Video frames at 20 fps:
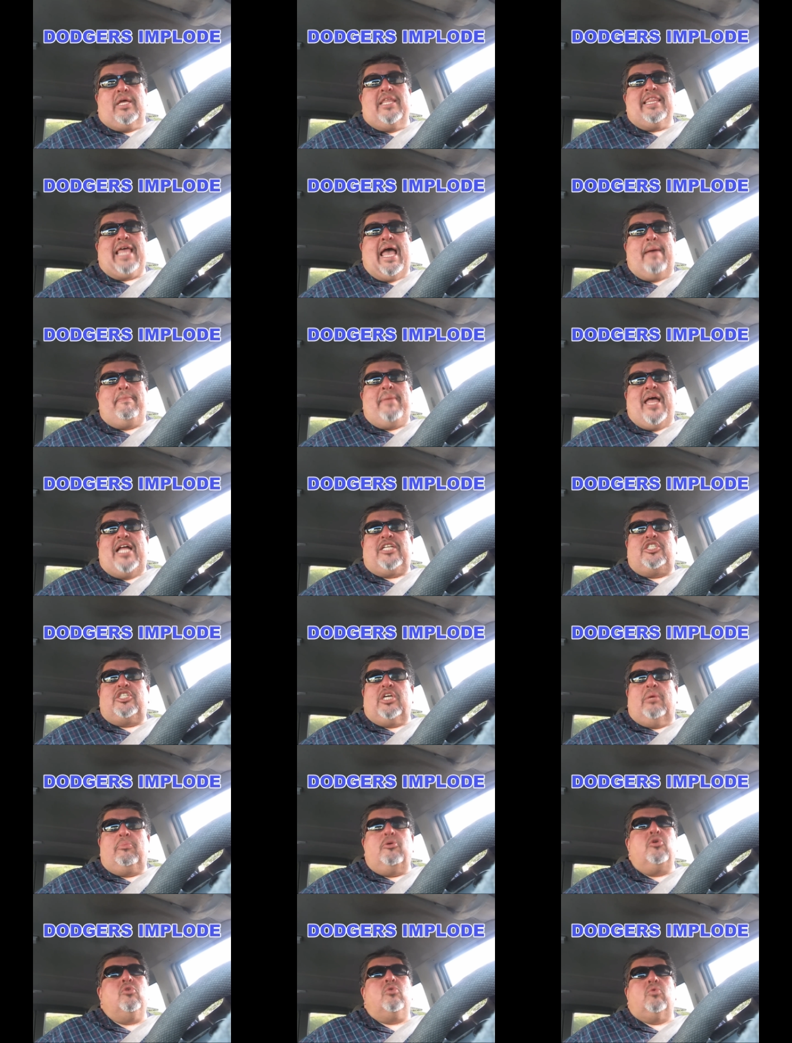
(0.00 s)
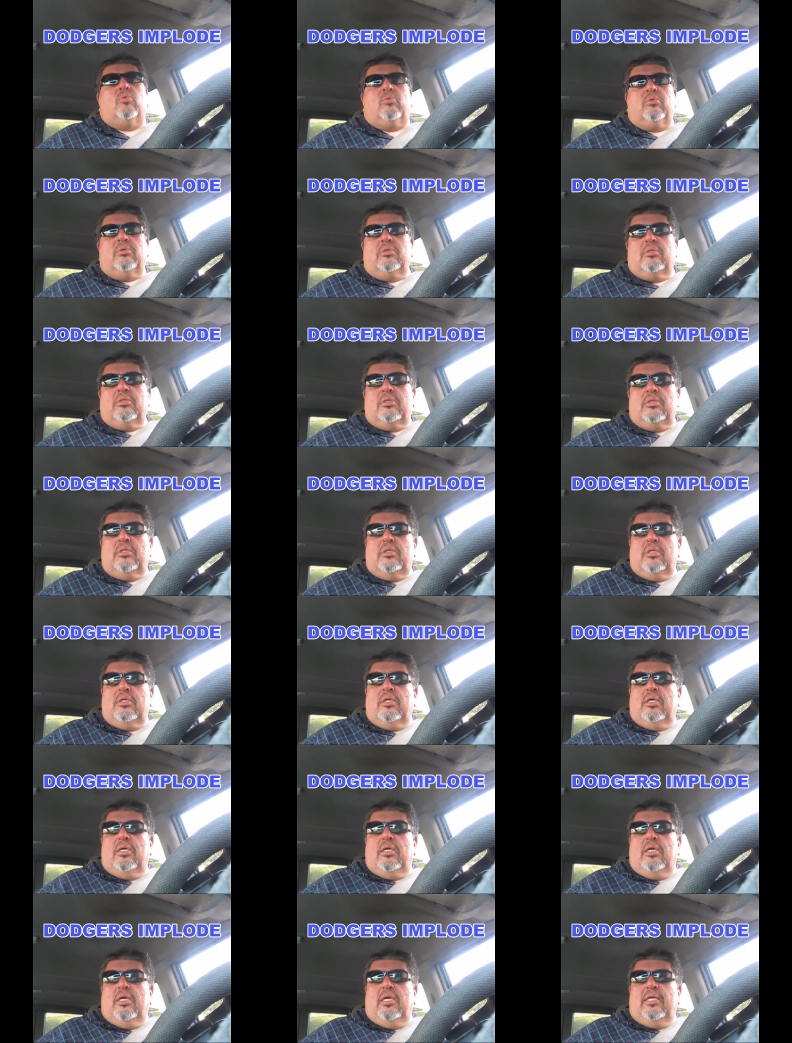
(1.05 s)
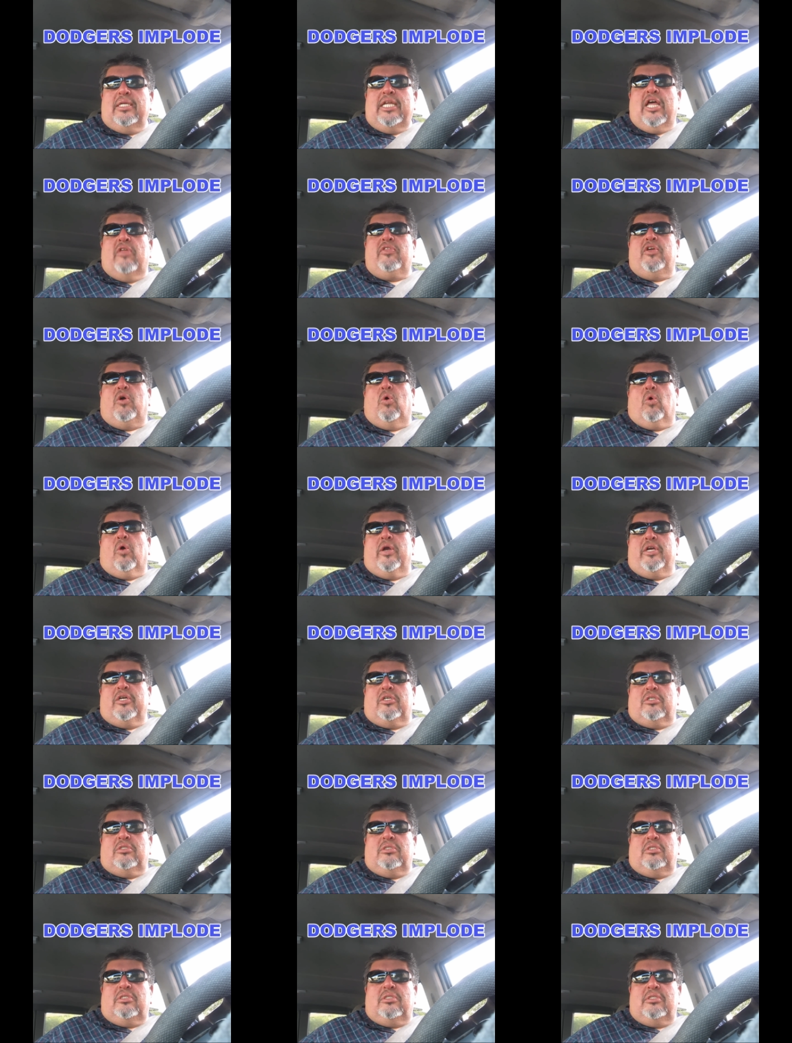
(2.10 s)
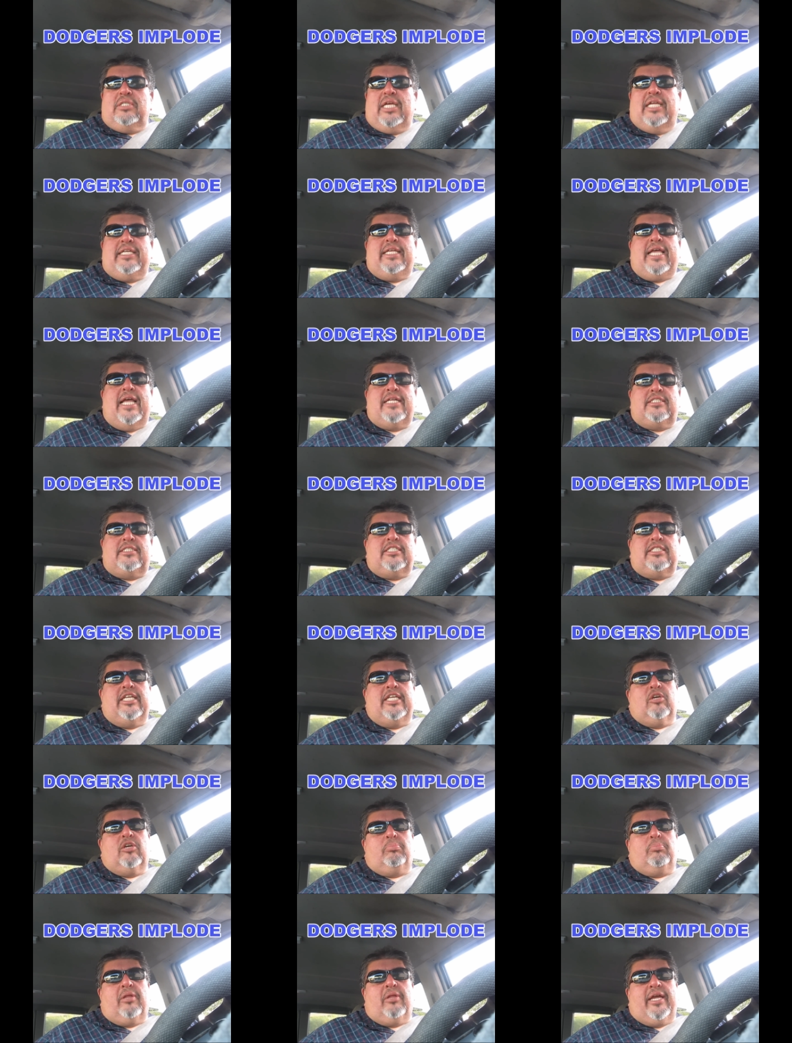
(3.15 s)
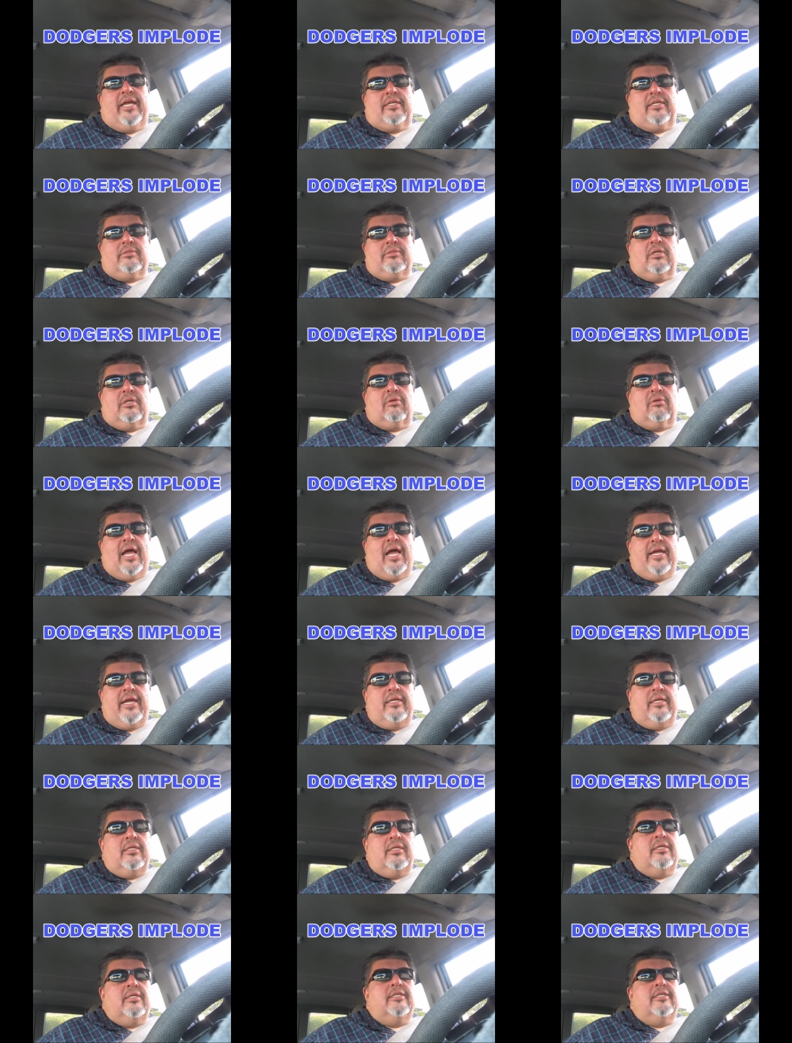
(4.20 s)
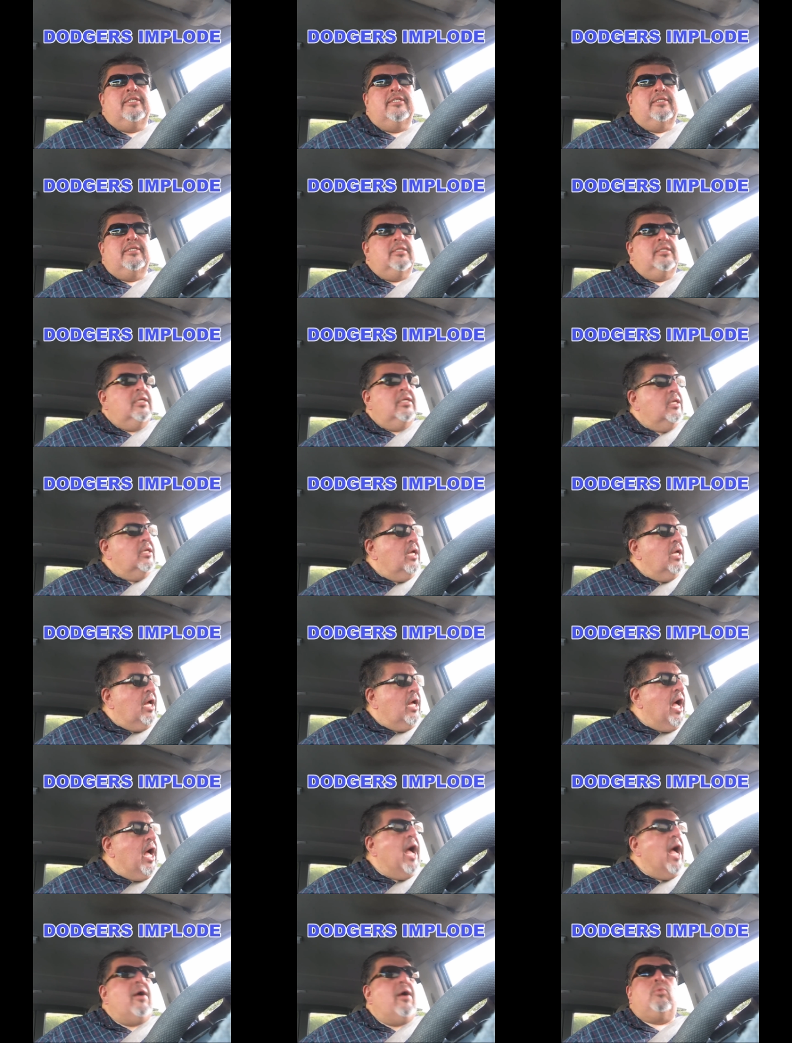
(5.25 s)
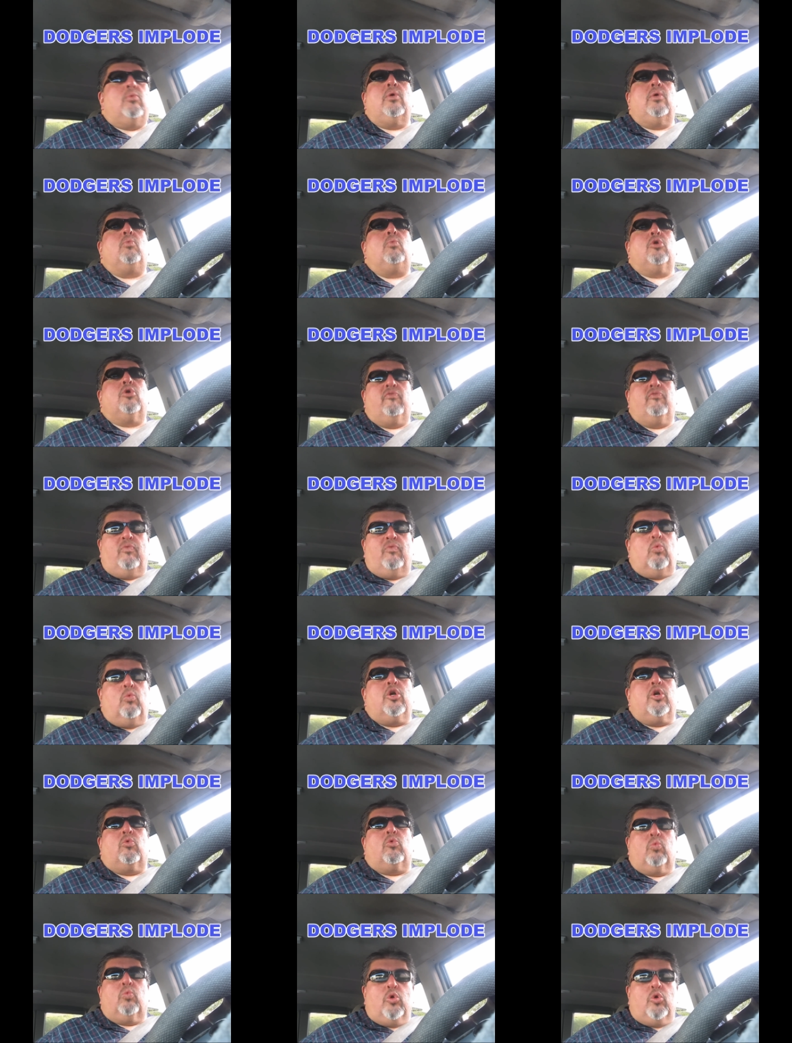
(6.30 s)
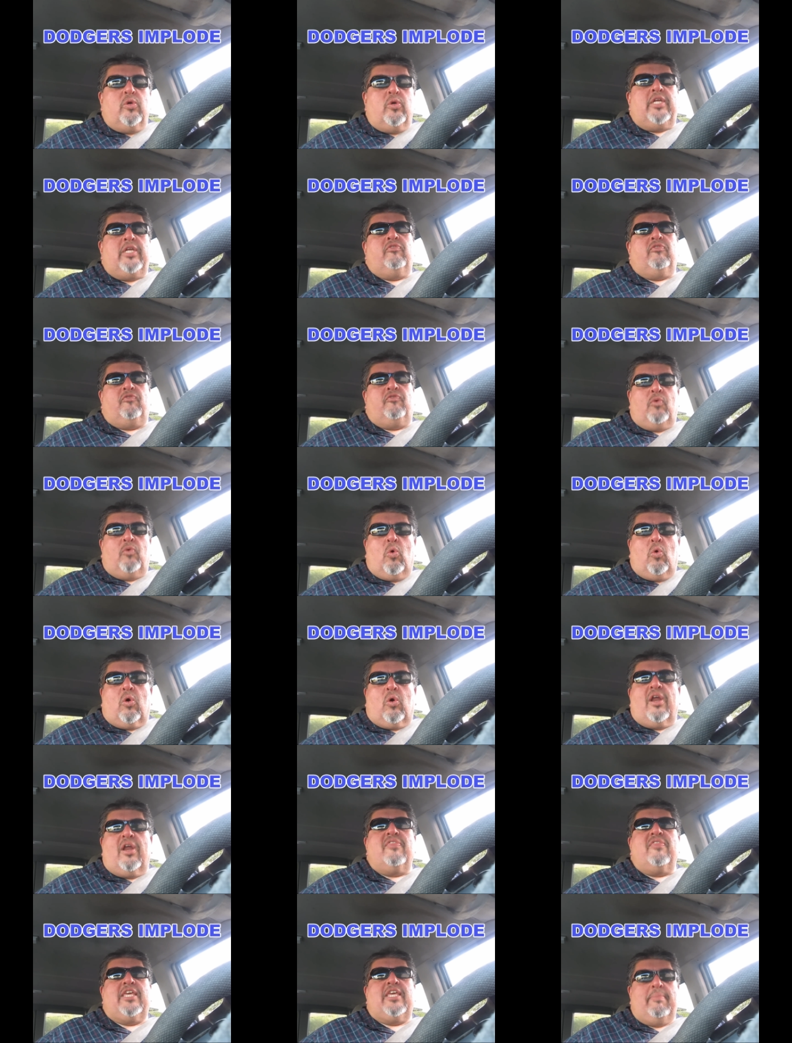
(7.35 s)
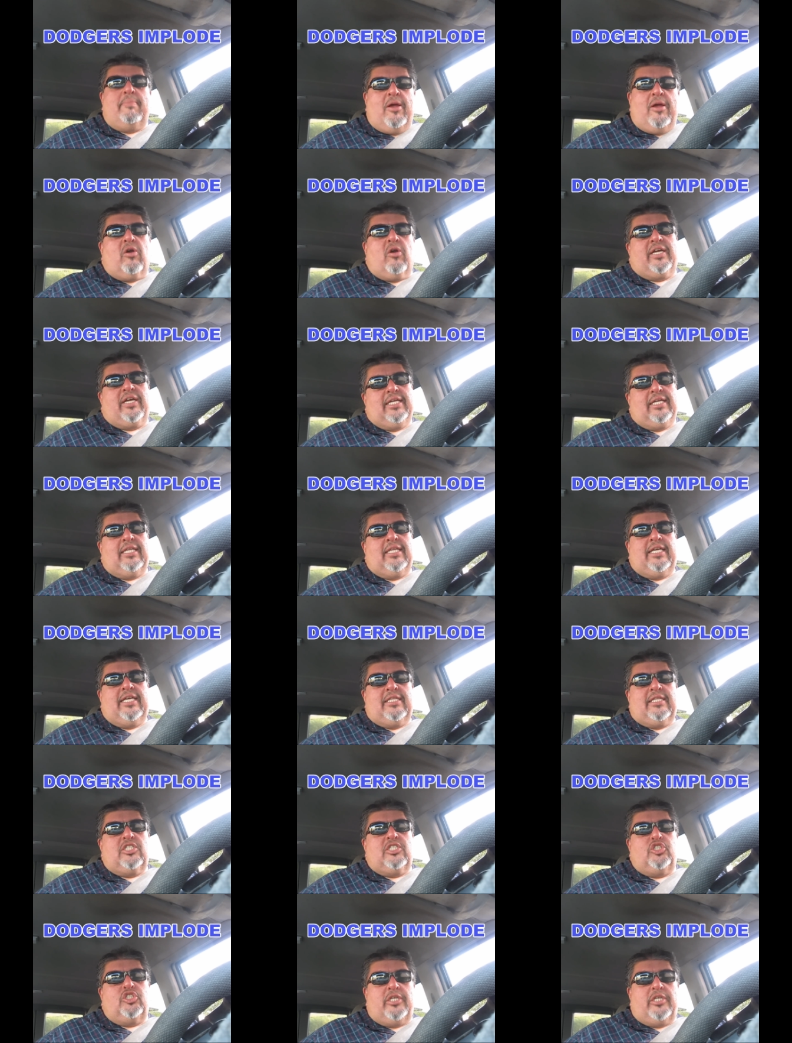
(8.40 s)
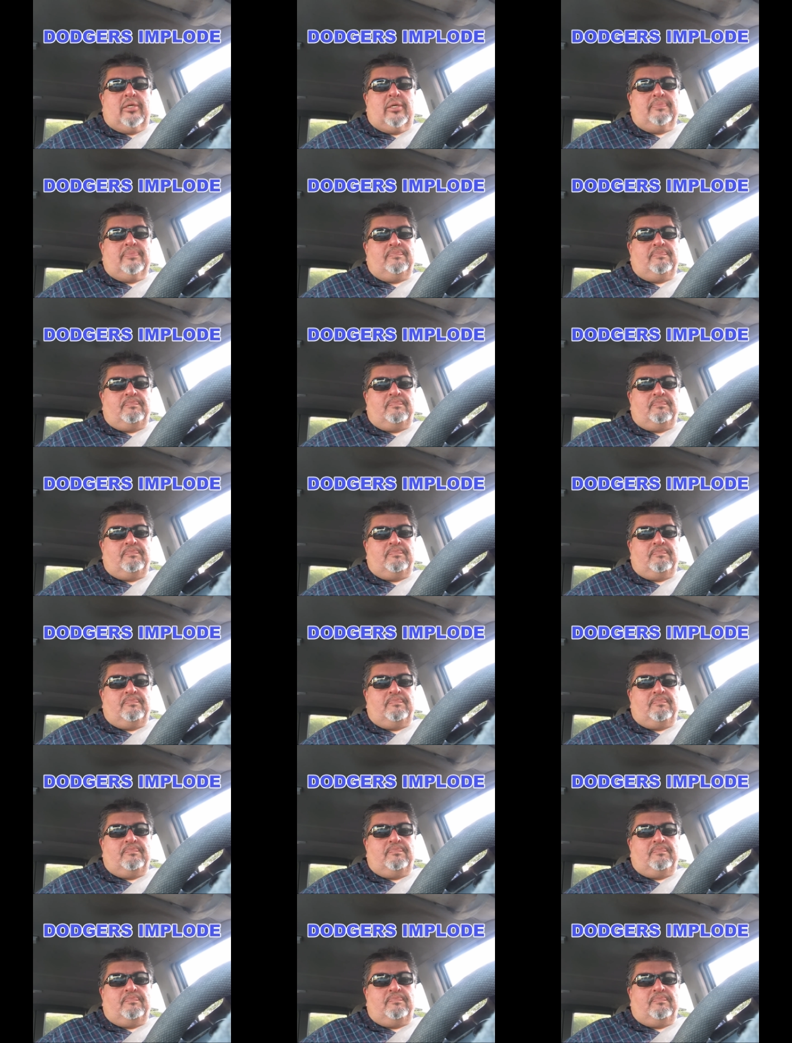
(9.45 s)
in that matchup? Who? Now the Orioles and Kansas City are playing. All right, I, we're we're rooting for the American League this year.